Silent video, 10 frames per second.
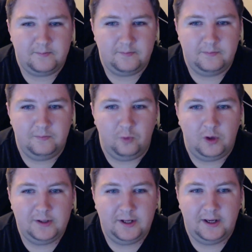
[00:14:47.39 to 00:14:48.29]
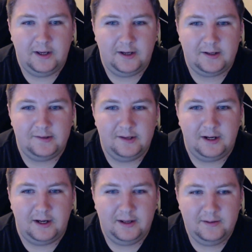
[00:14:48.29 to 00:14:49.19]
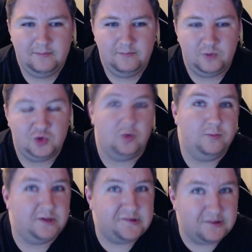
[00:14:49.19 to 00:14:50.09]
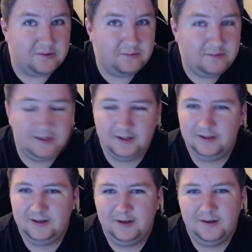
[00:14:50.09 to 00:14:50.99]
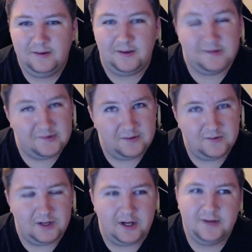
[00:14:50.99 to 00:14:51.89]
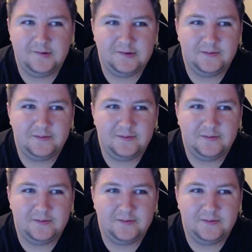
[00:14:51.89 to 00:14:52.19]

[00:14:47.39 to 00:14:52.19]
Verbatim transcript: One day I can die, which won't be soon, thanks to you guys.